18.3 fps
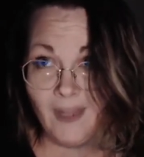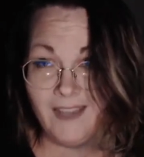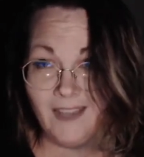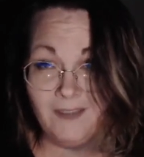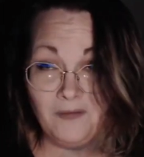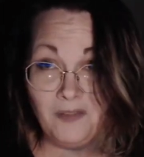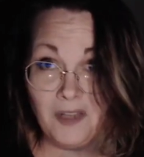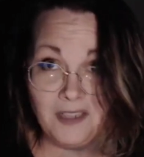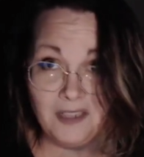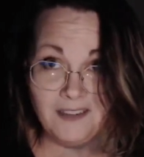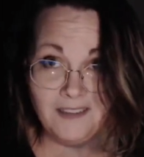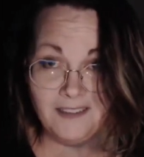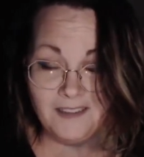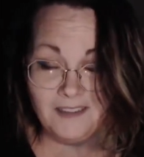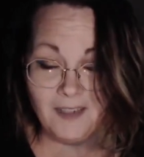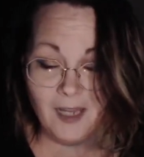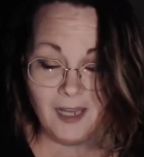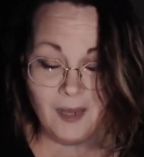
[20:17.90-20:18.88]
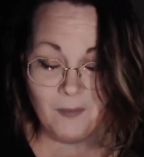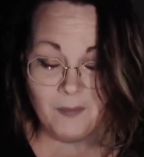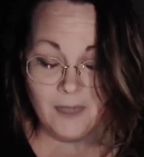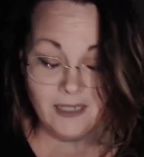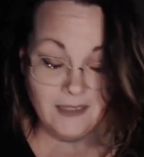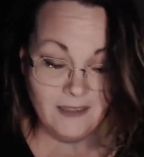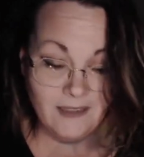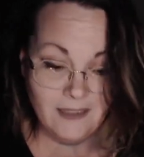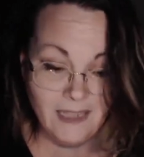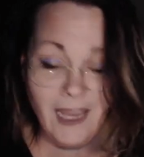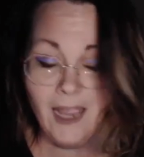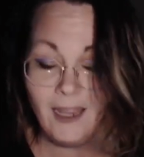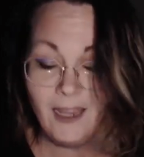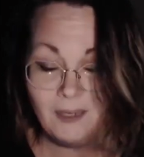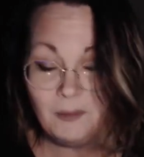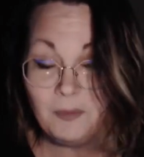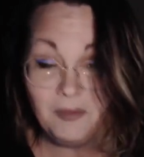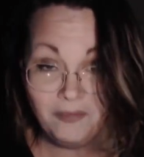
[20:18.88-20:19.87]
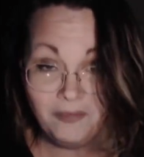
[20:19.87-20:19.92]
fun. I mean, yeah,
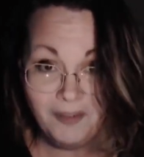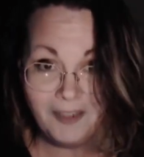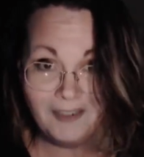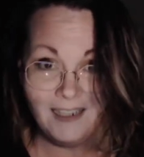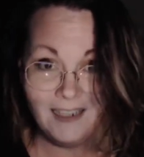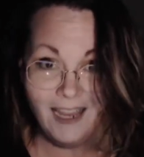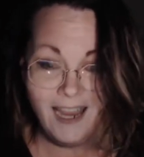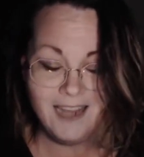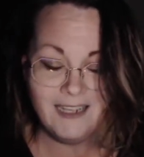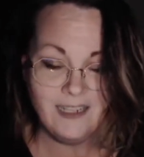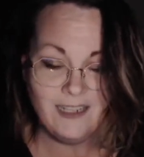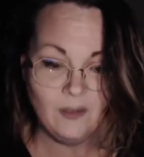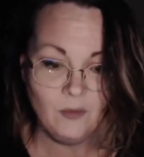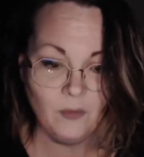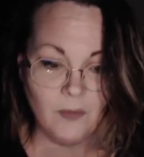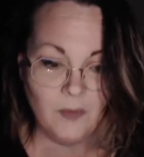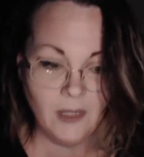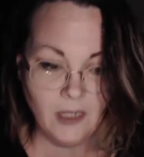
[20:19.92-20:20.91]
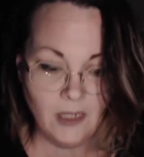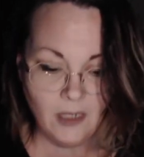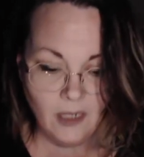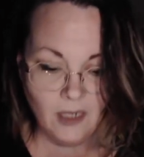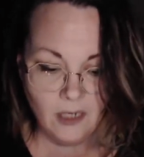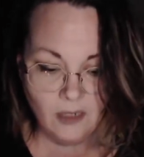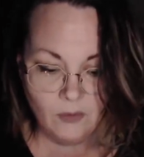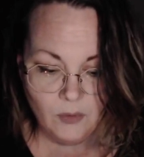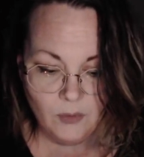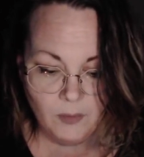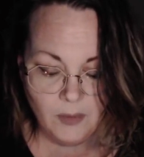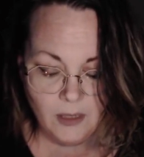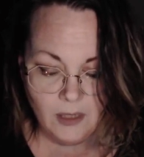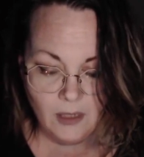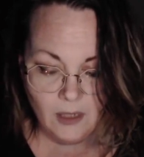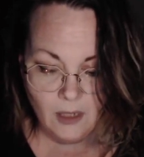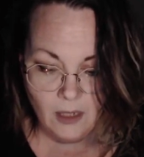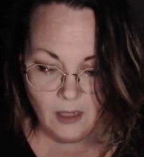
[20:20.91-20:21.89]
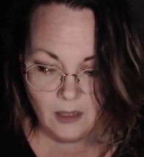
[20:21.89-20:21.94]
it would be fun, and it would
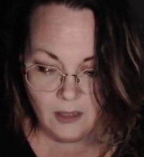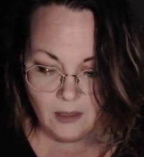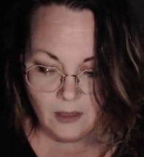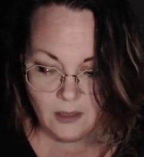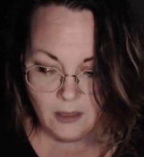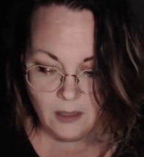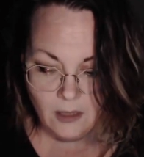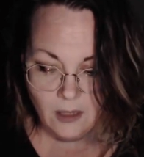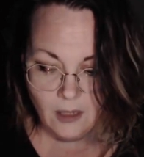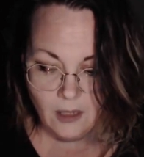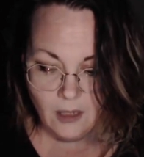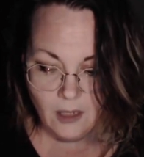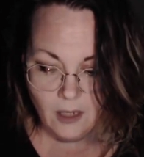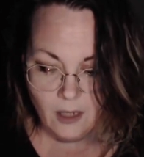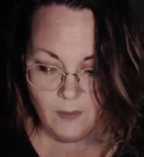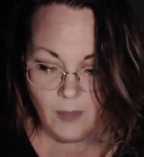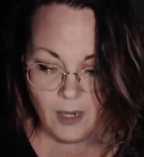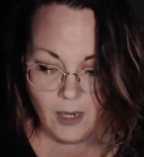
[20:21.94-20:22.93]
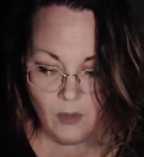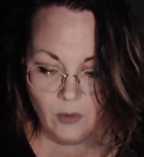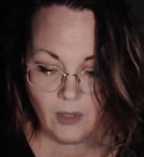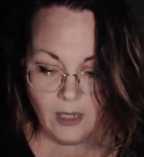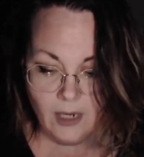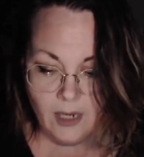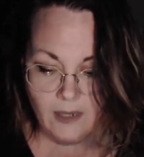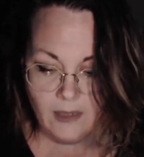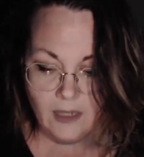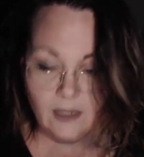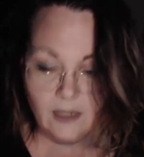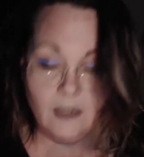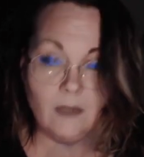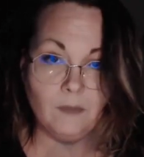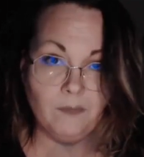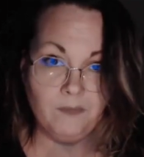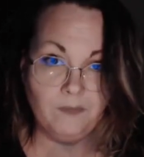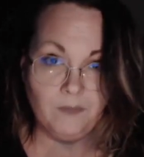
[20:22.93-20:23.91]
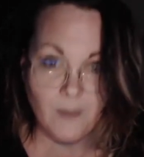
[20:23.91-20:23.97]
be empowering. I think
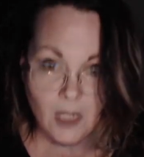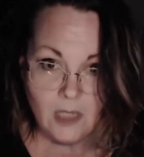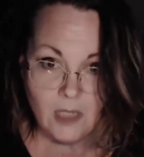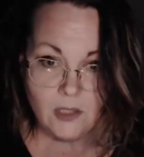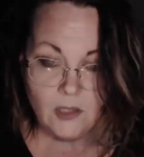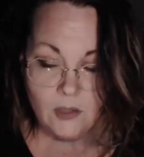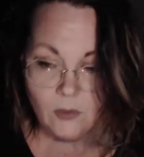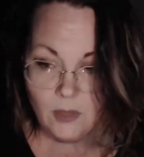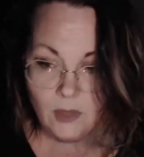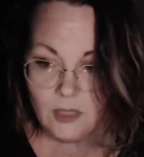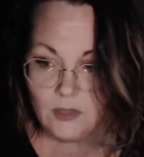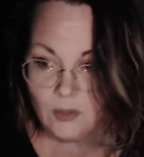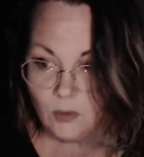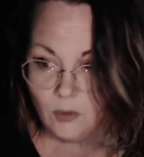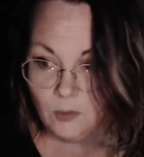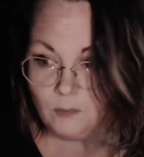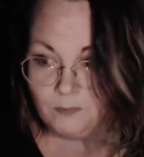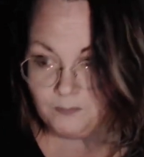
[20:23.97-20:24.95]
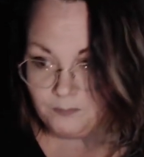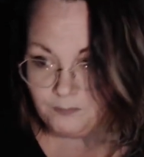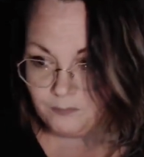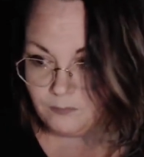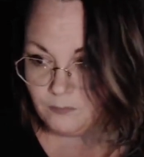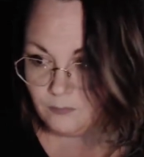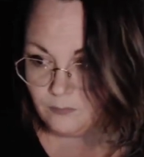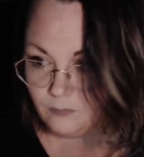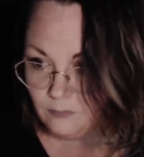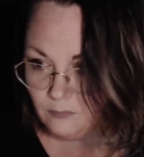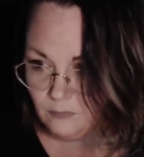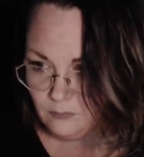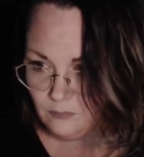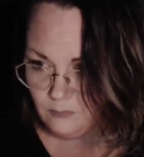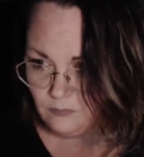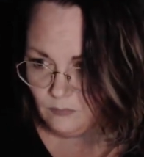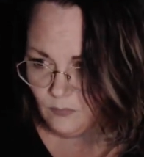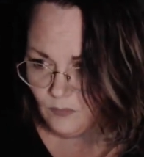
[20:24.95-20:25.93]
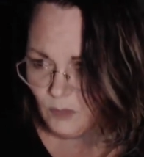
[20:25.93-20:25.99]
to do it as a group.
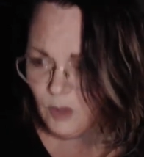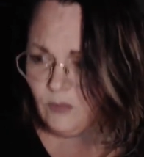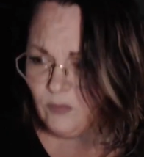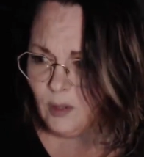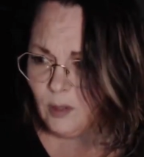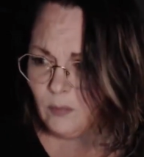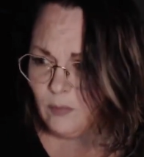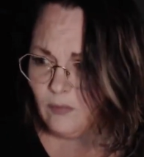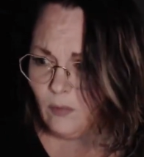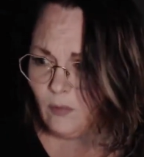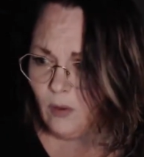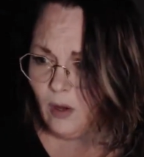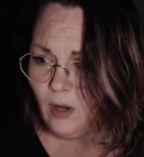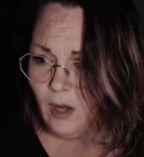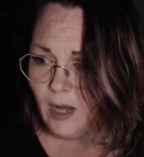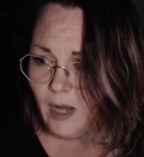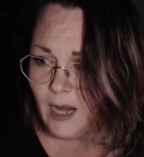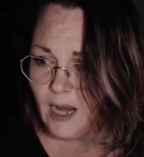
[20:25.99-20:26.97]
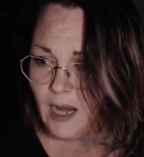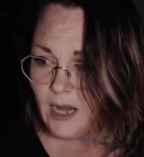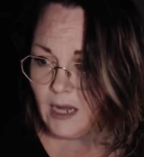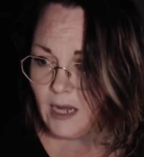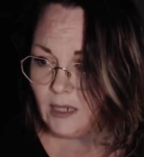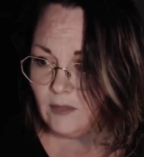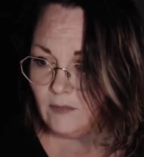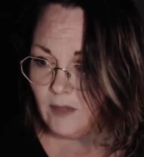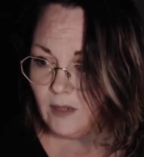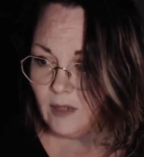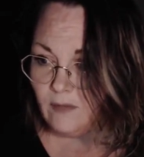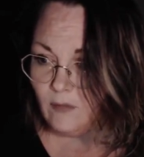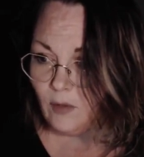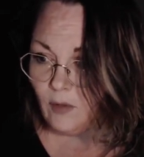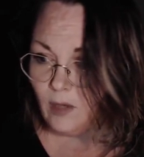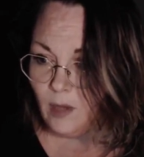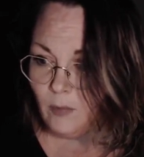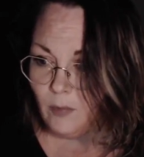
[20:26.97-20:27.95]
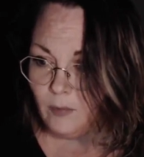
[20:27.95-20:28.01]
You've done it before, and you've done it for a
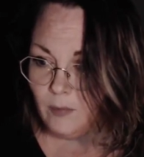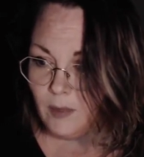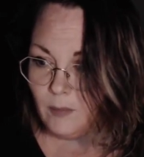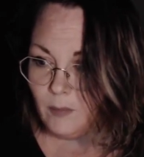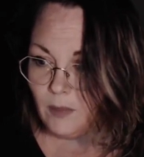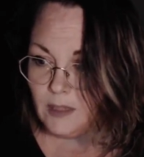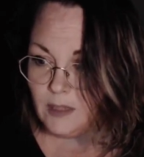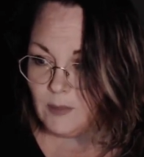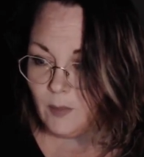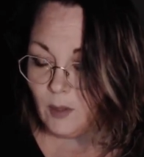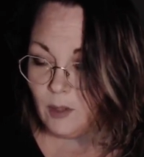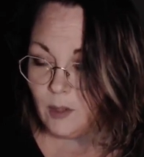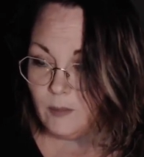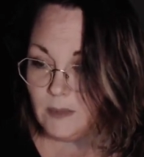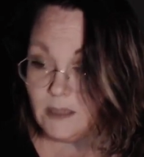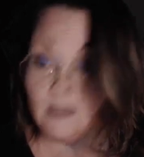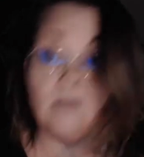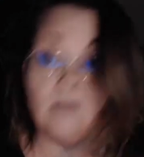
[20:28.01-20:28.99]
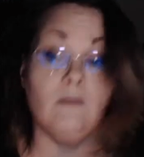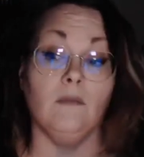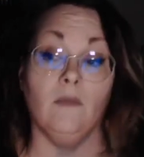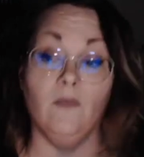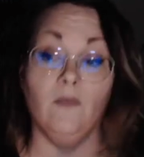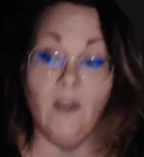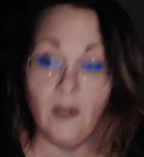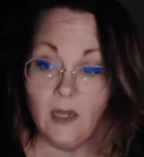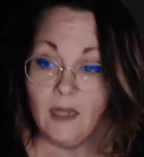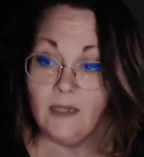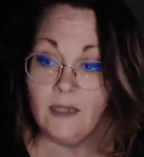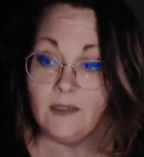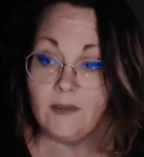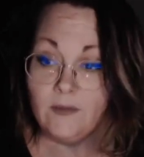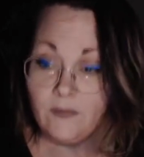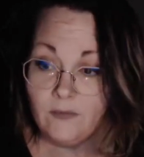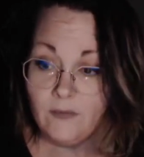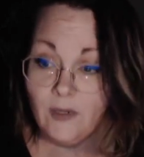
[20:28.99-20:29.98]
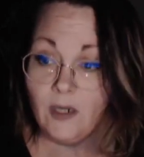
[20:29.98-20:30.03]
couple of people as part of your business. Very nice,
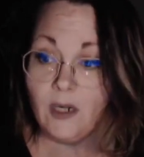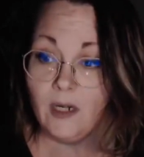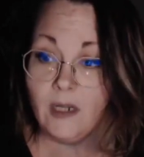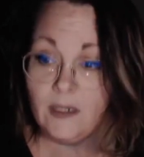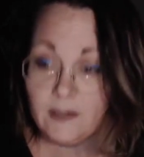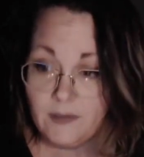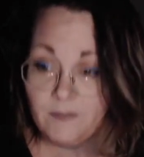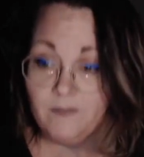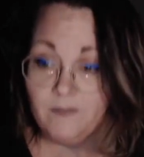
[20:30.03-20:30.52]
very nice.